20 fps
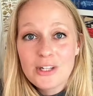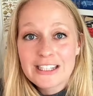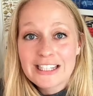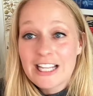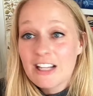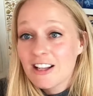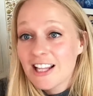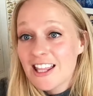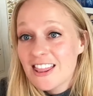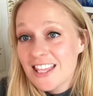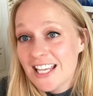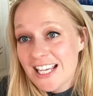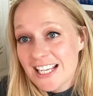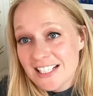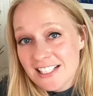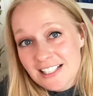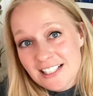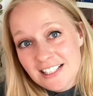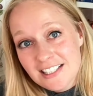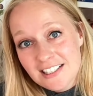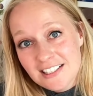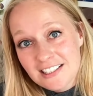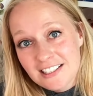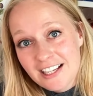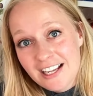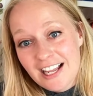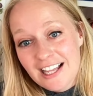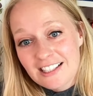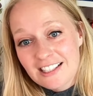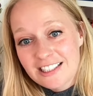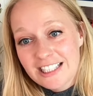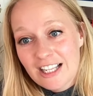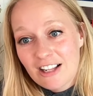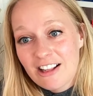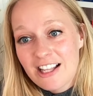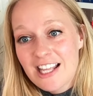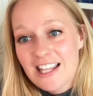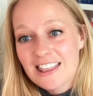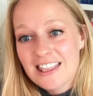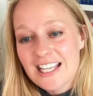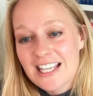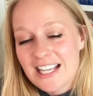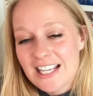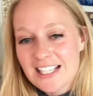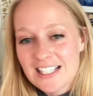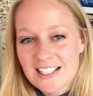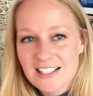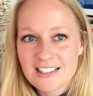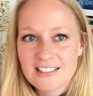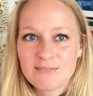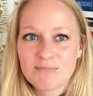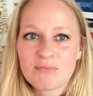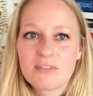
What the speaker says: Lilith is? Lilith is